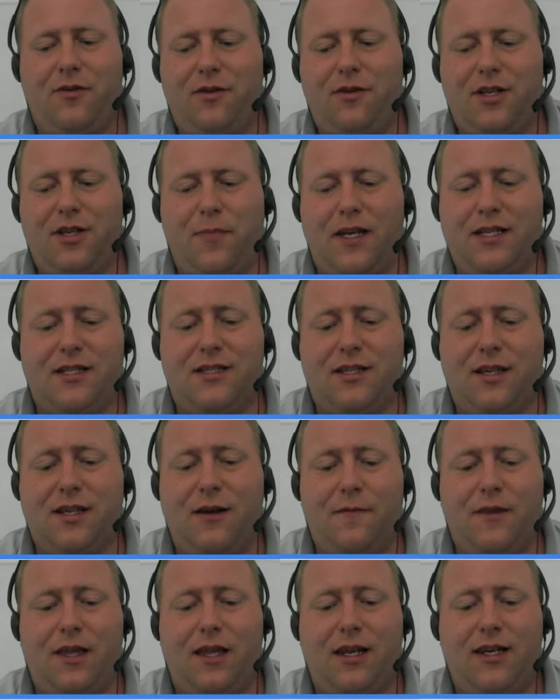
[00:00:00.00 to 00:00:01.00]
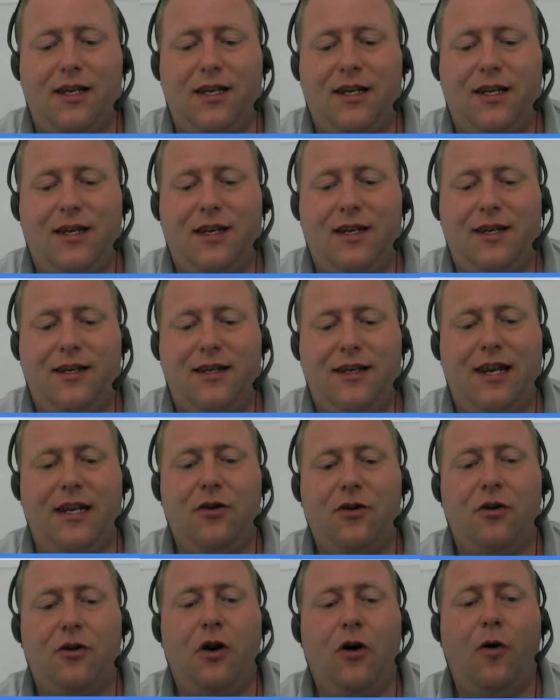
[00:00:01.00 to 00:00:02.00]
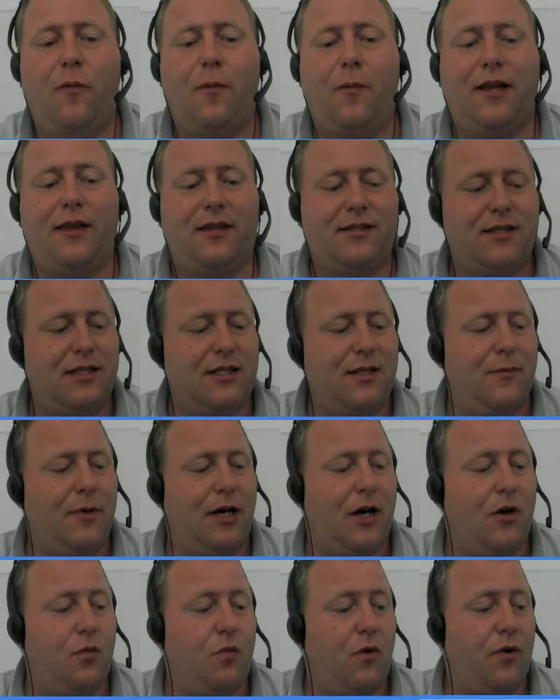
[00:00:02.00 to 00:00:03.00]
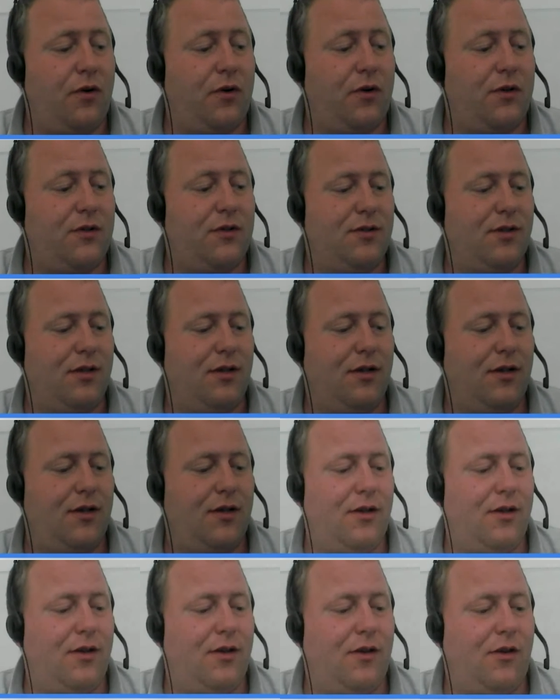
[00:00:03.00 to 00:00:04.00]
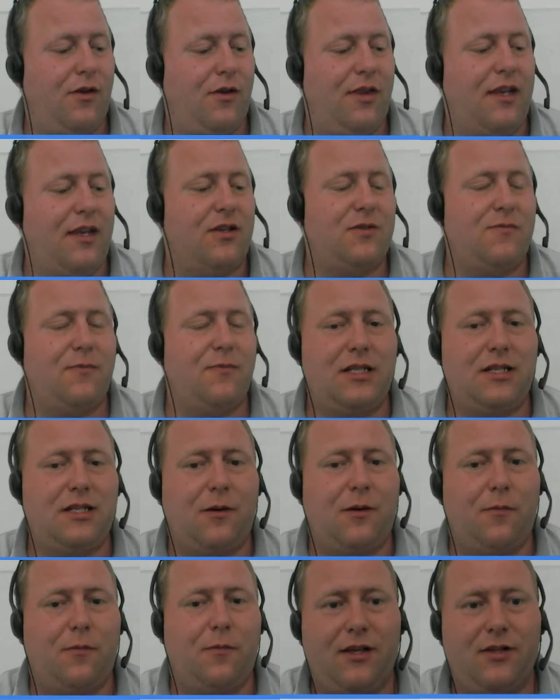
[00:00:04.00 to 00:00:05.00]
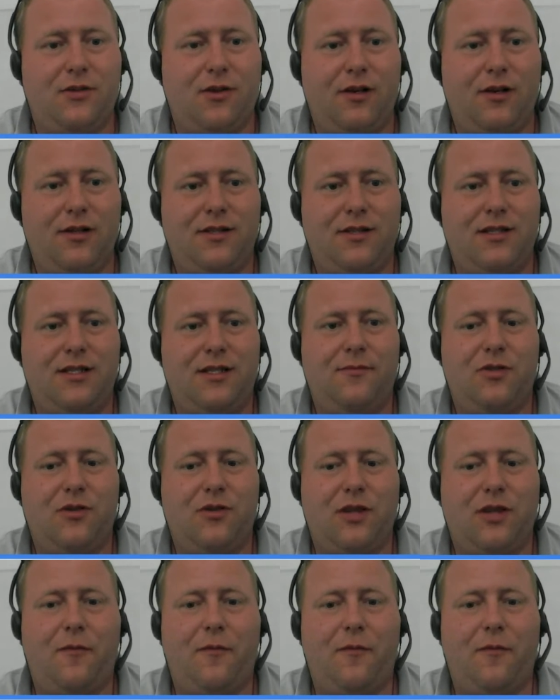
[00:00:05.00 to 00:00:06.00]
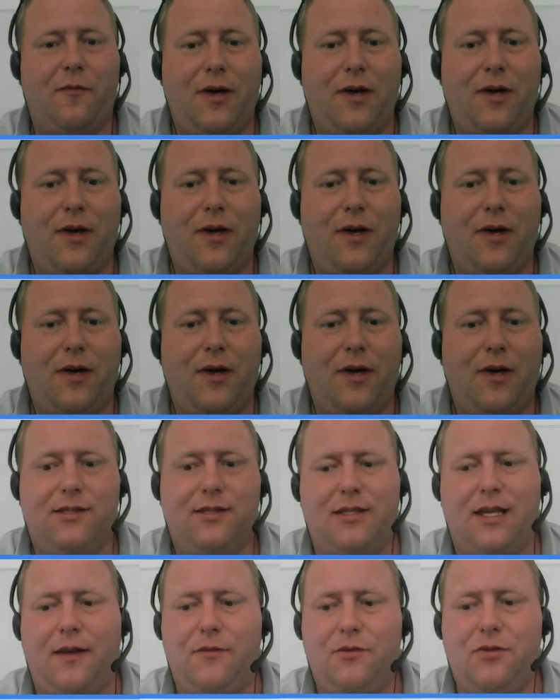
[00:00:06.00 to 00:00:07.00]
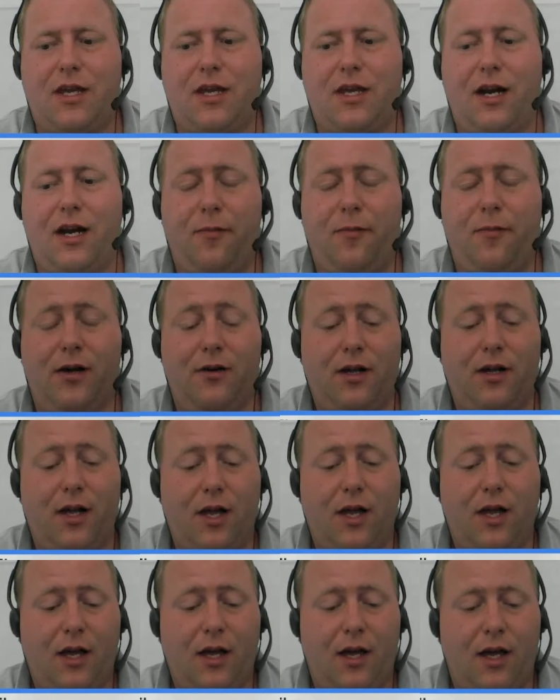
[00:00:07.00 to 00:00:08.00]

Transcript: just basic stuff that they don't know about the system, how it works, or that doesn't match up with their internal system. So they have many dependencies they have to care about.